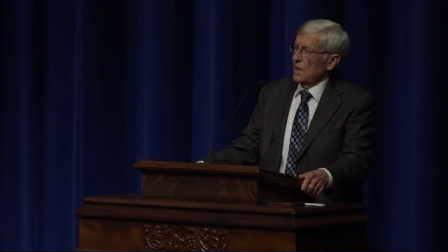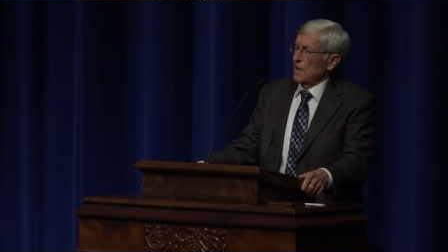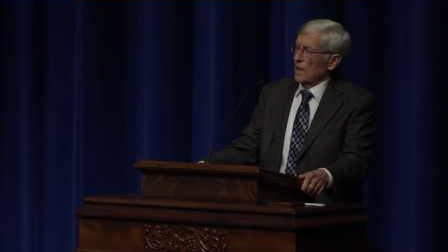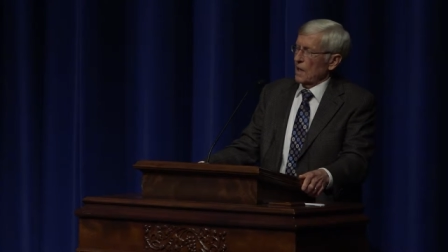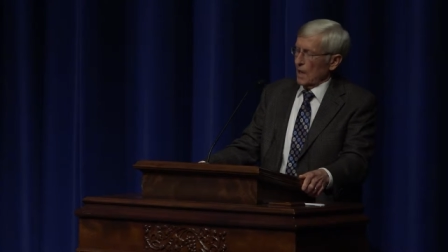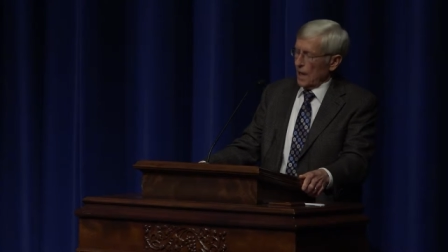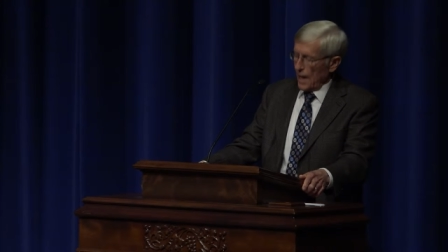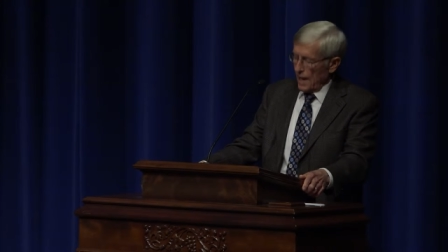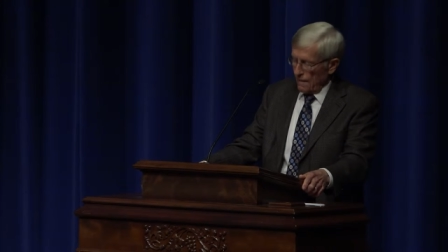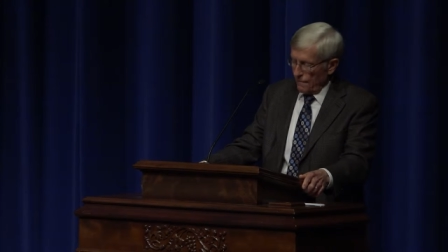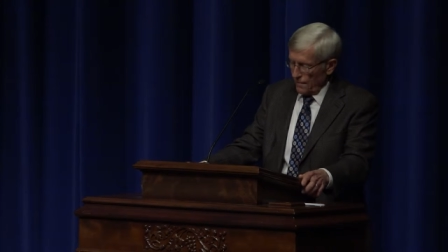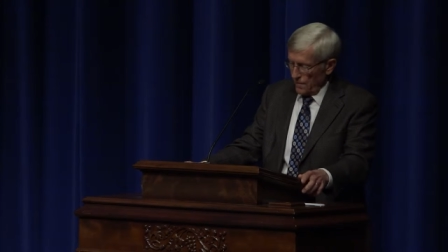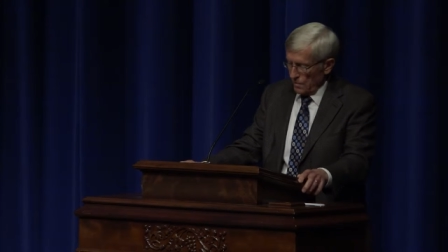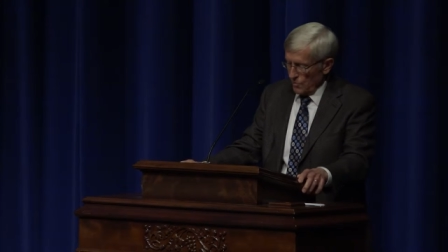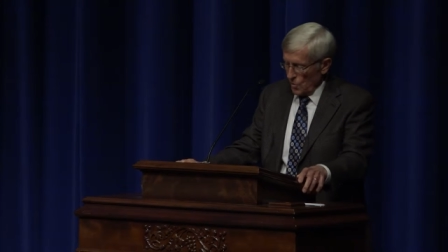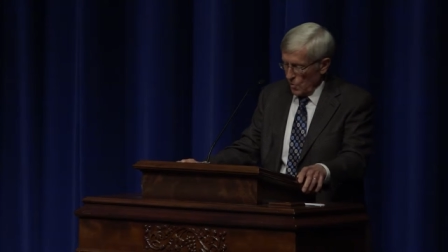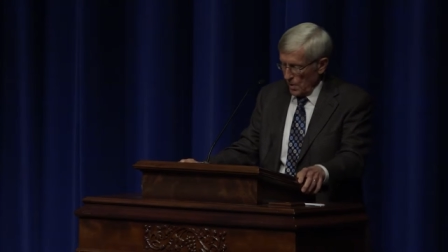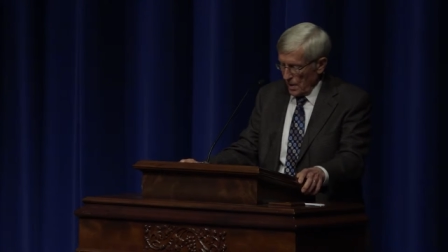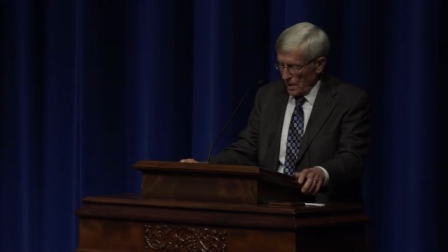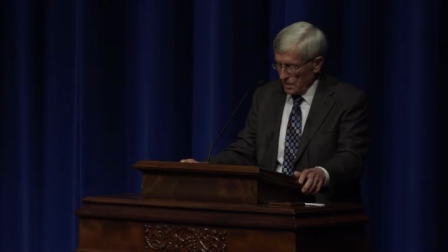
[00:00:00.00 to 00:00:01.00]
a life
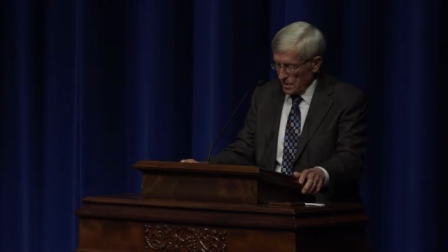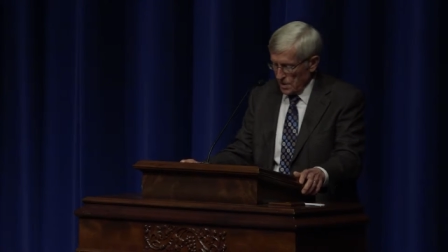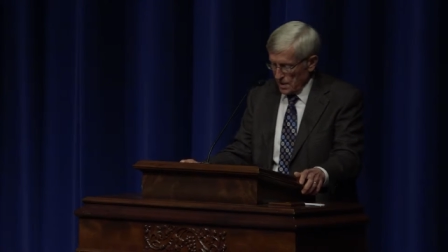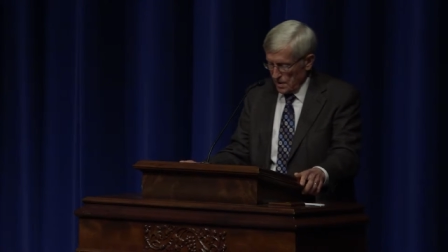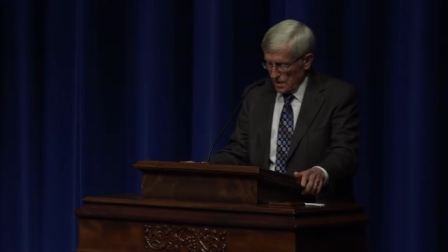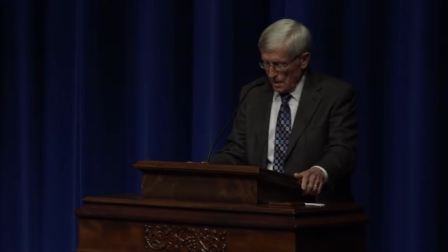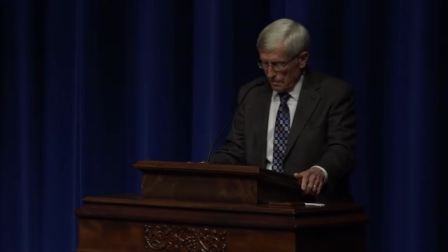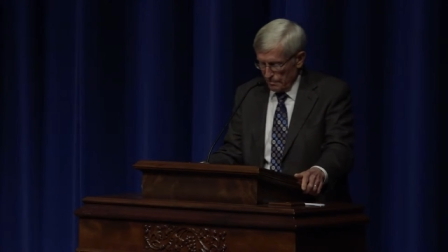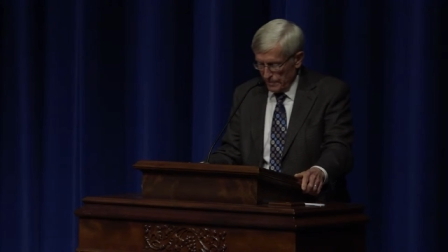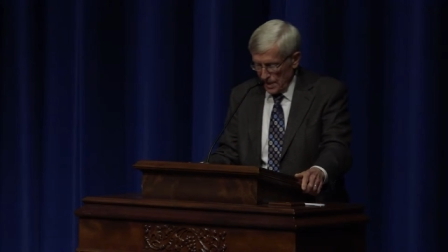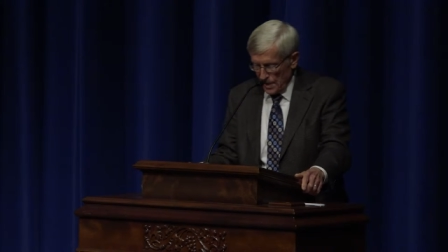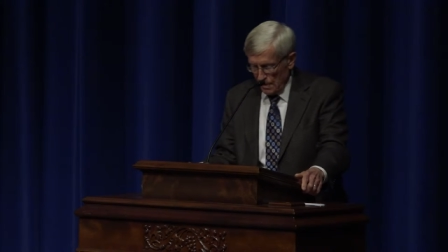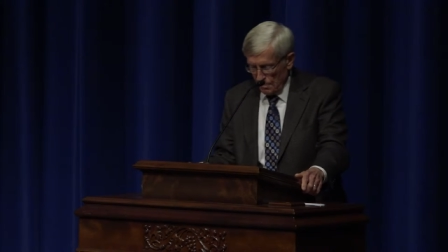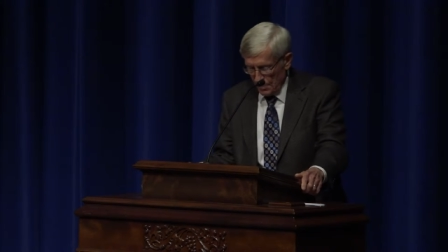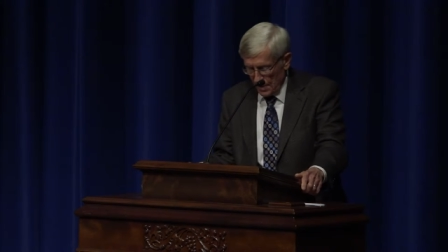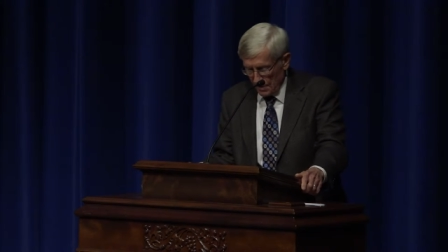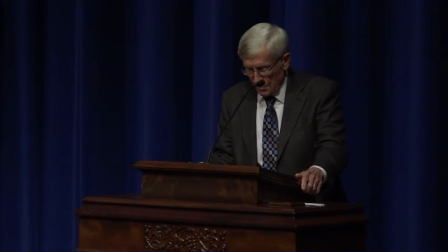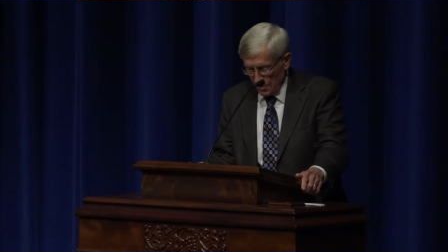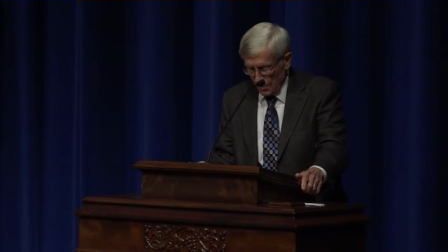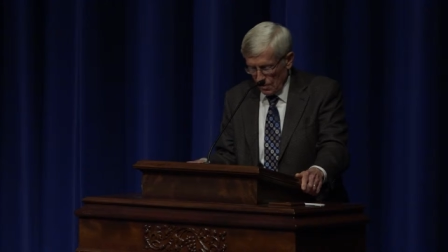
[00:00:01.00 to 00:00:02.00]
of quality that many
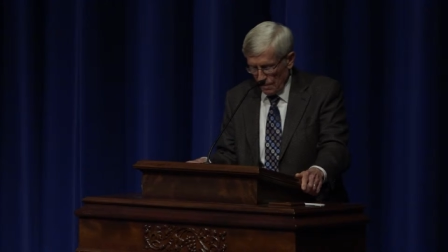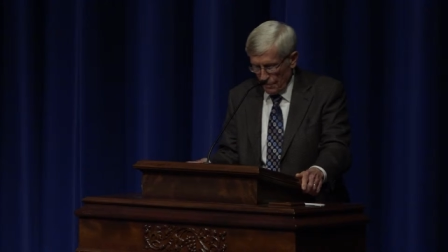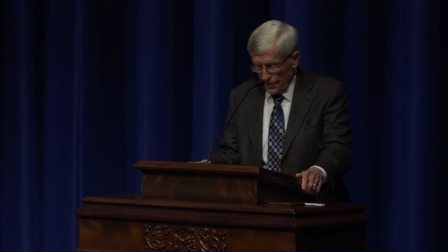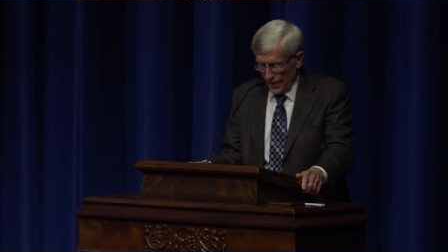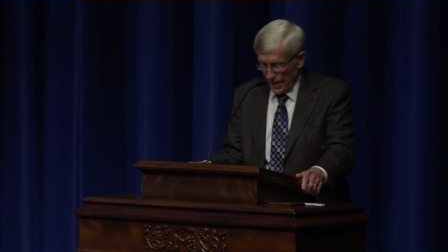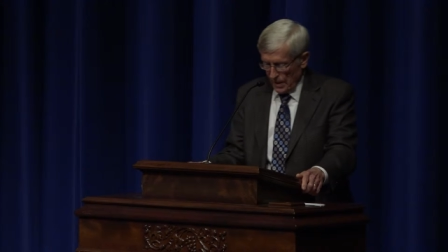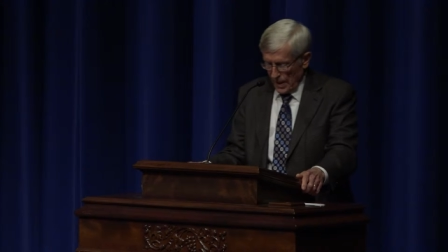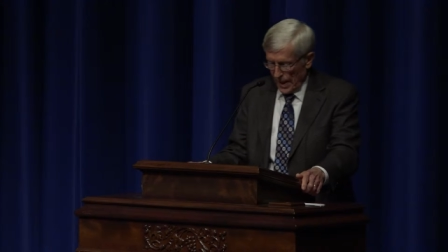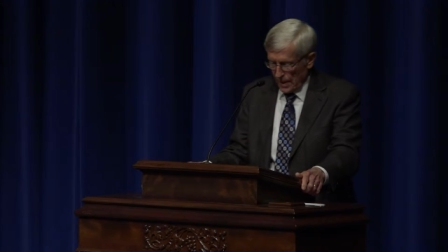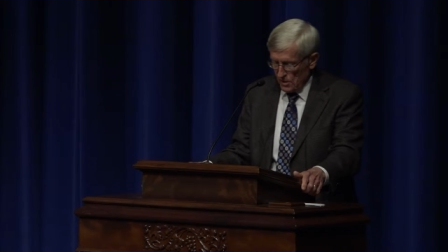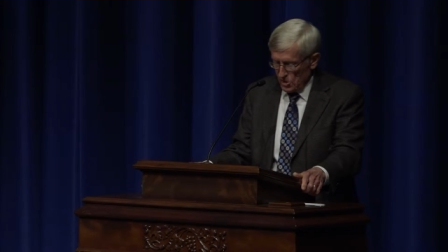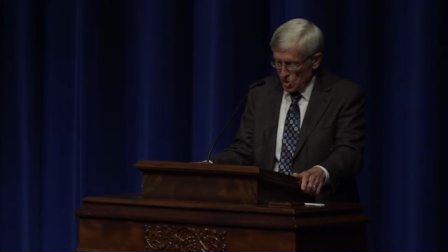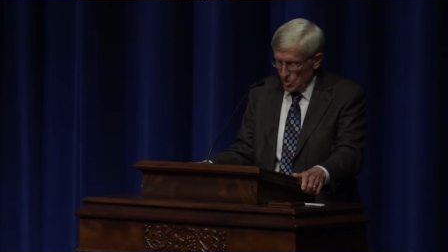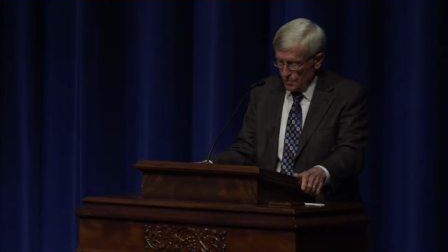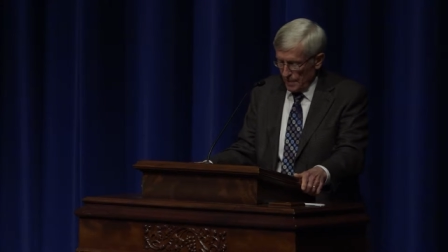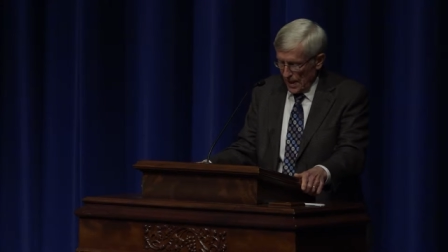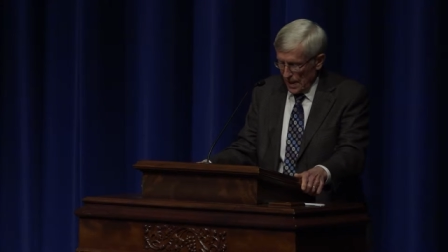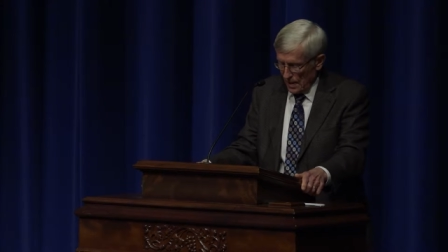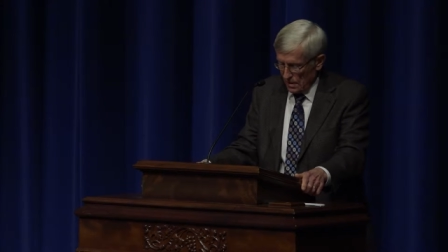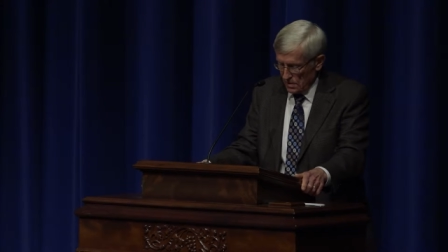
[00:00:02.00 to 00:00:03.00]
people had
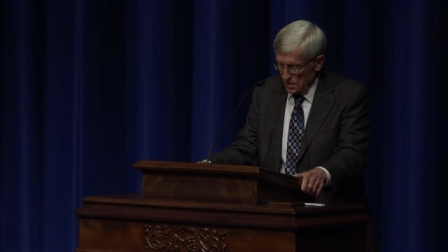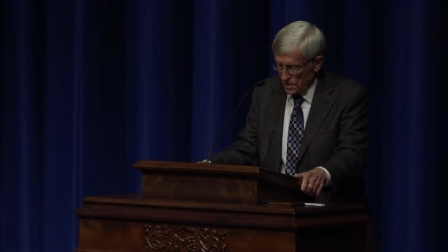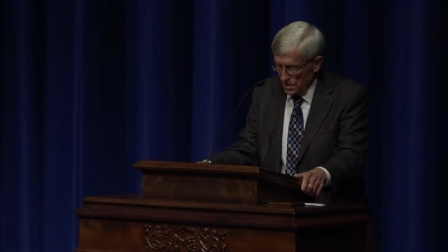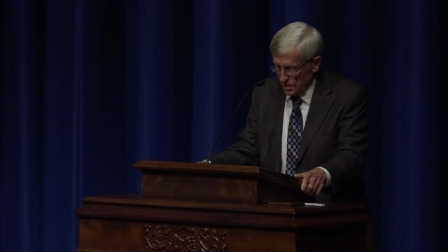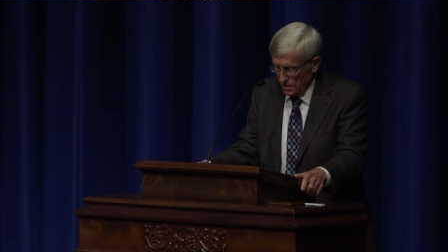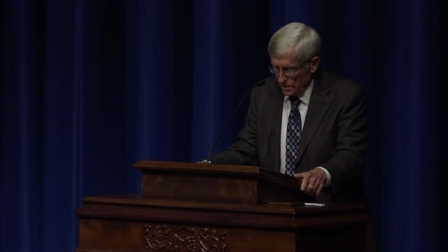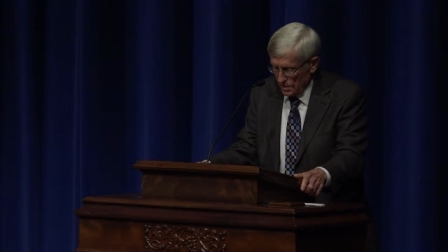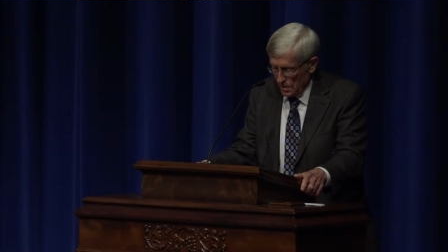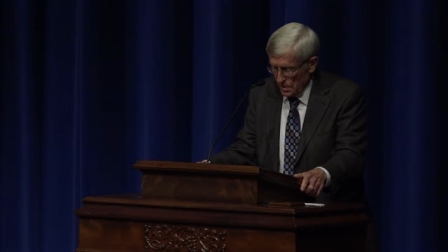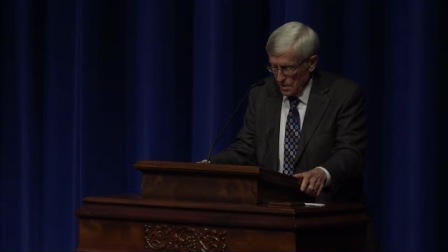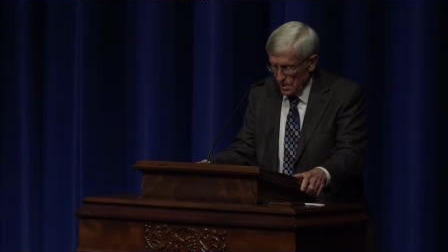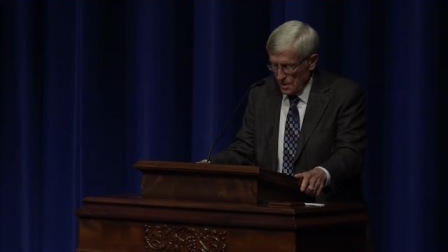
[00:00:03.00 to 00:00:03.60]
aspired to.